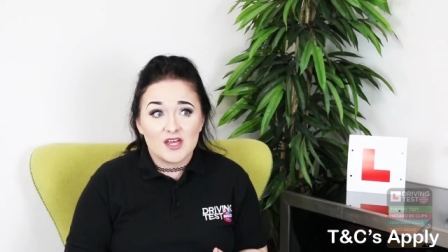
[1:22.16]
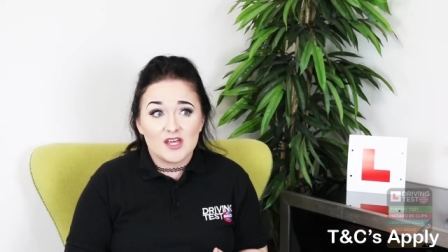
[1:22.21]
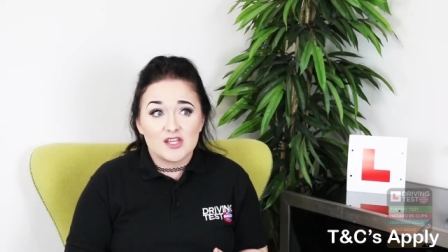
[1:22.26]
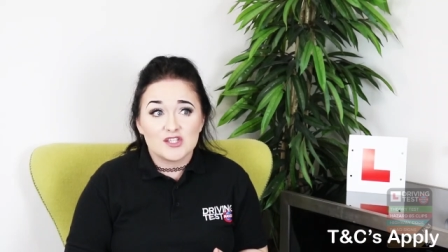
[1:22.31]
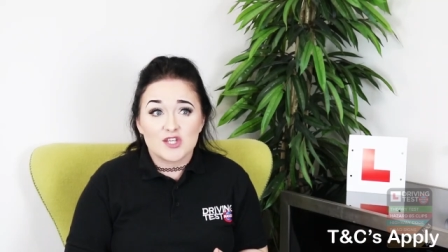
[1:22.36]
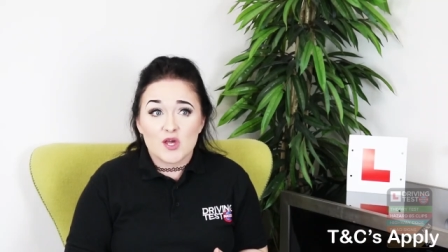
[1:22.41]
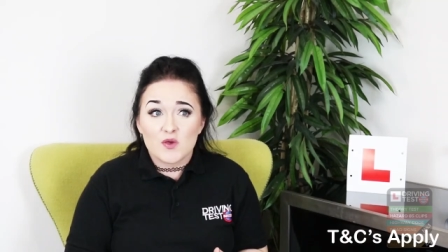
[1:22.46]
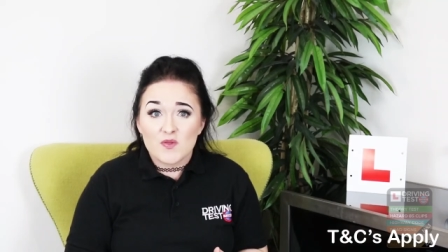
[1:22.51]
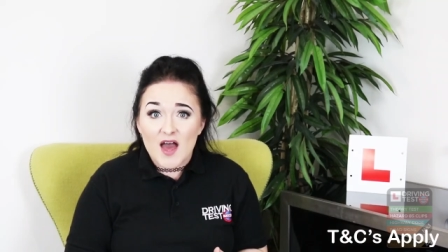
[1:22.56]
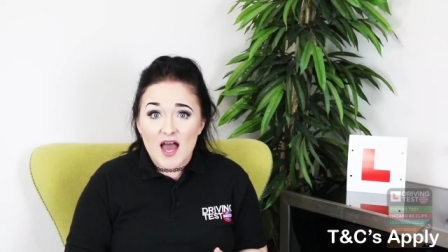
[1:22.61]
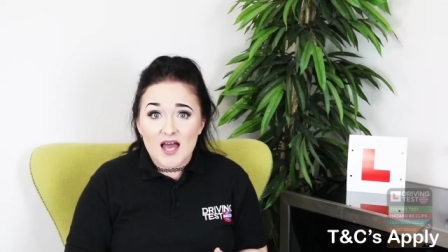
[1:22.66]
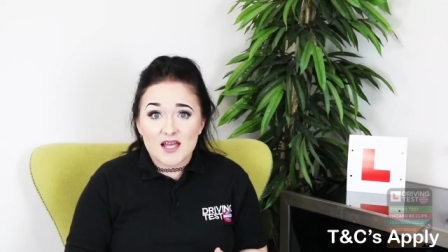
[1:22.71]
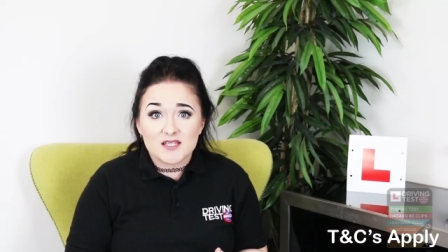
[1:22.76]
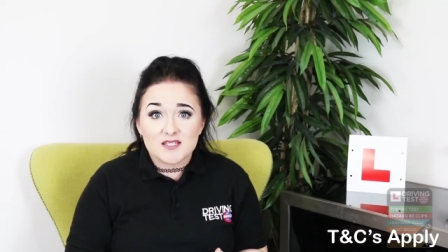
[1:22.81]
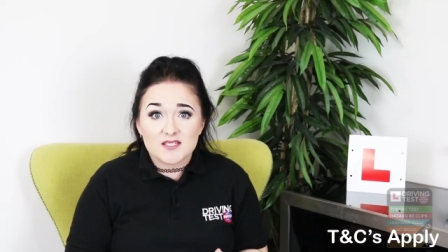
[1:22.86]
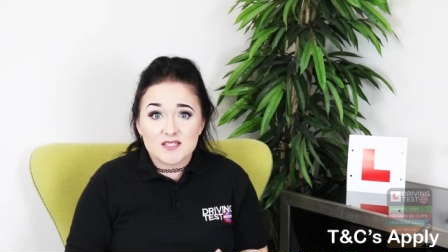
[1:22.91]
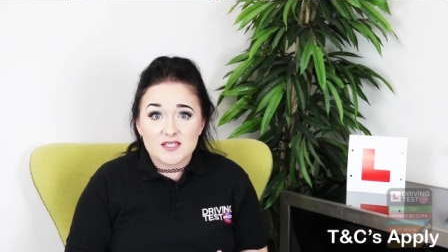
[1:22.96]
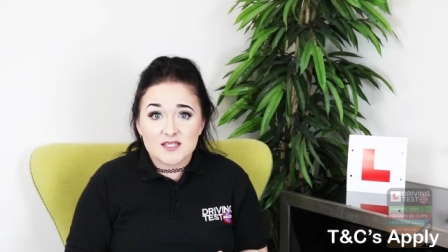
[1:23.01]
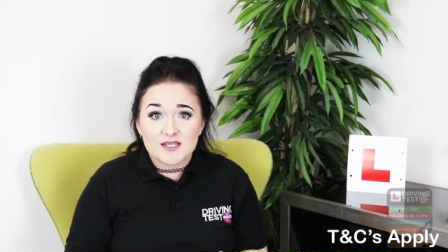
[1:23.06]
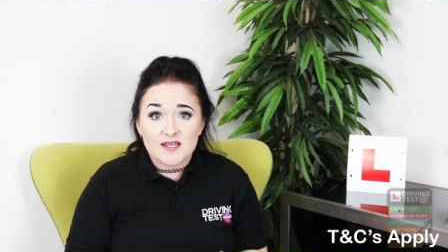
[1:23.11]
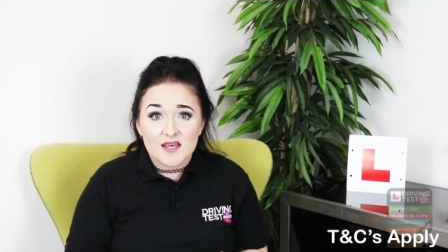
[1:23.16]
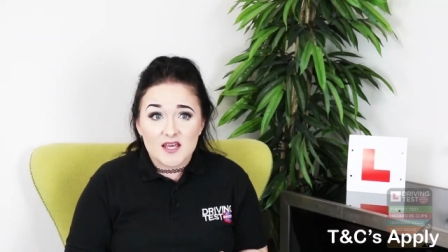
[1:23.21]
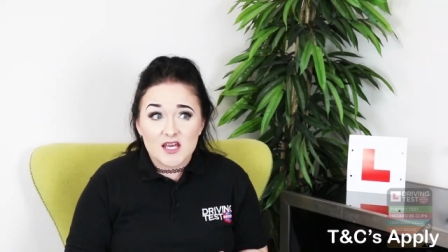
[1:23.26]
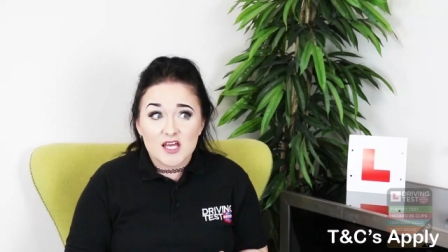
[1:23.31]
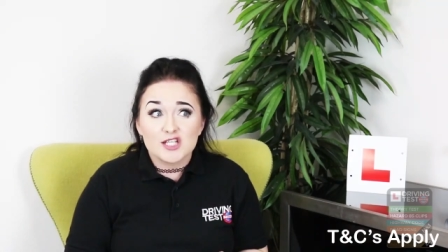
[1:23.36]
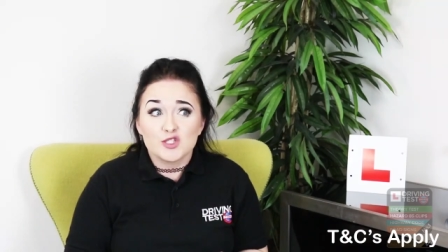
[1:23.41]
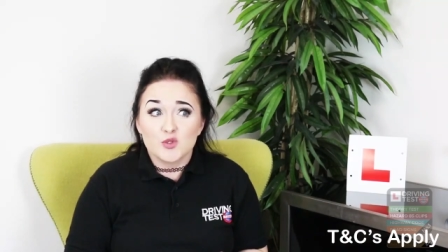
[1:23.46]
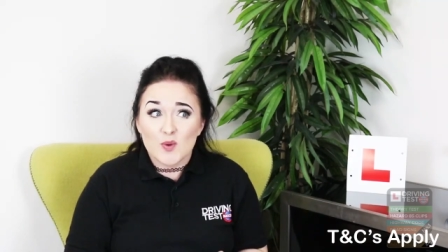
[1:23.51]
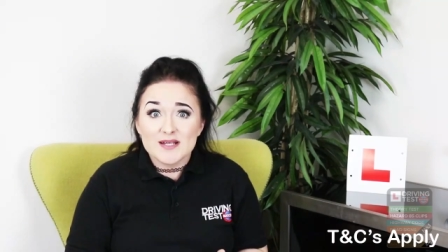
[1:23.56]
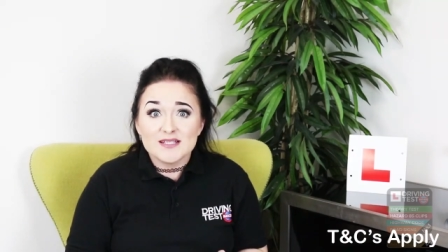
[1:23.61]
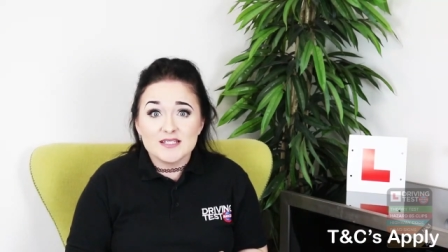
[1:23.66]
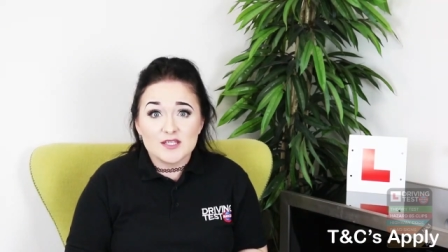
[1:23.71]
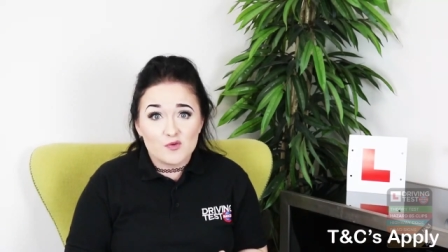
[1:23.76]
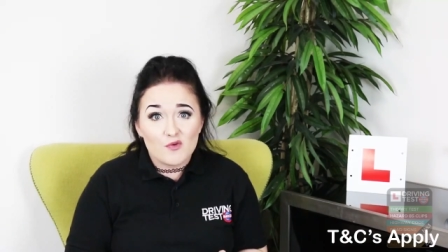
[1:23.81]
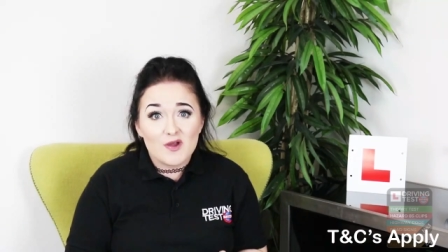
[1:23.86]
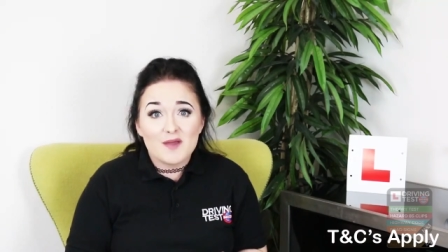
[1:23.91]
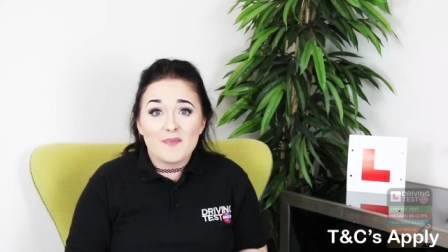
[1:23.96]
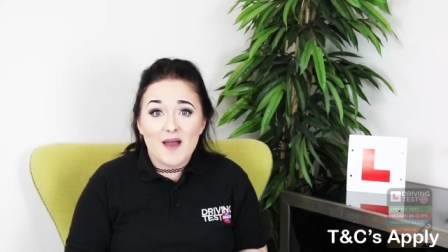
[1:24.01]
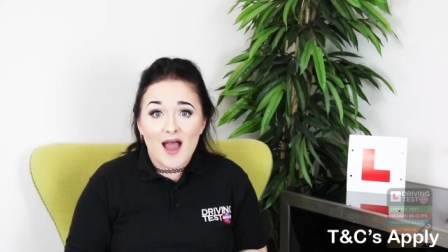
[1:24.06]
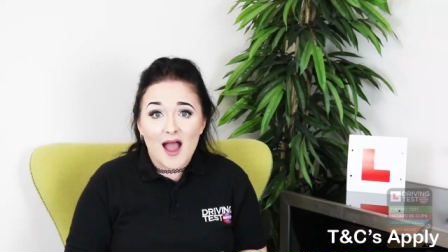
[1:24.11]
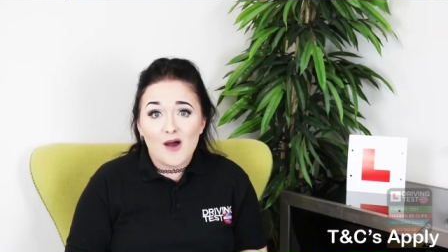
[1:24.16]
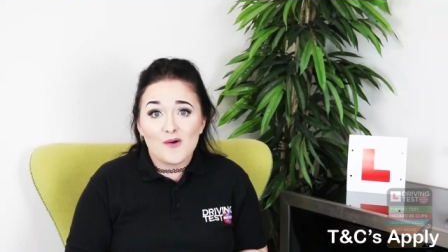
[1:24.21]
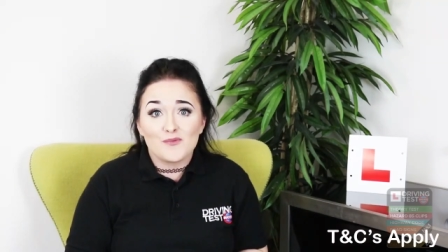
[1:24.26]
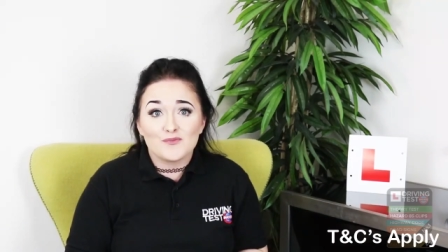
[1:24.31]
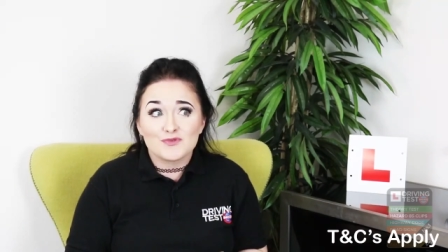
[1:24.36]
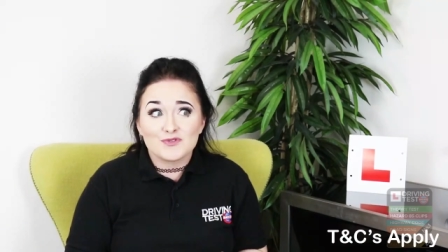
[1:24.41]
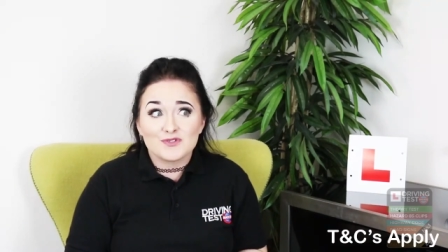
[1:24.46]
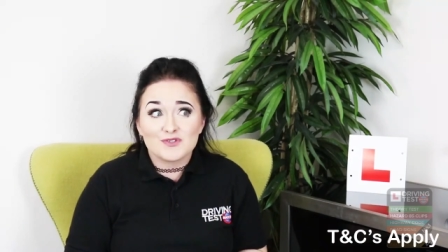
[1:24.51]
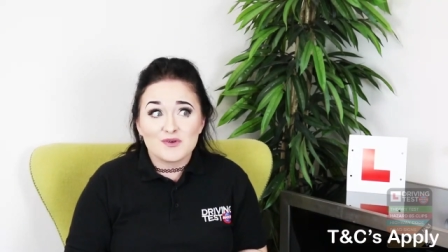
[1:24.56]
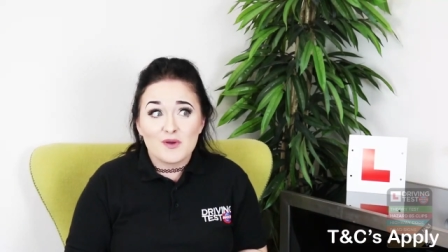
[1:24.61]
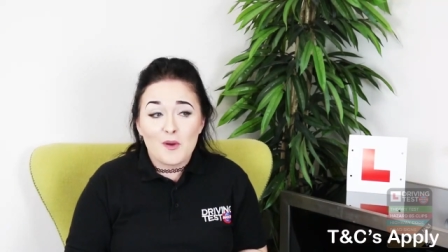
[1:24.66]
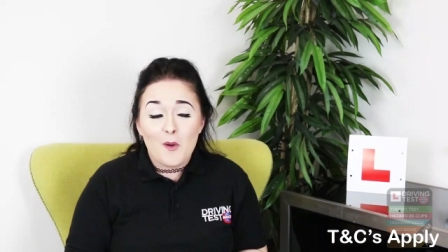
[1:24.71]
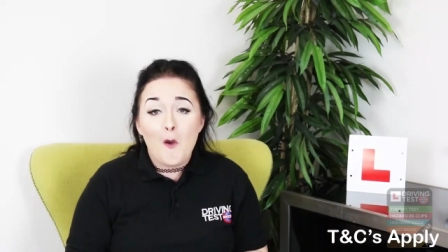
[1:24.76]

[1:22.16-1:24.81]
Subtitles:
So that's £23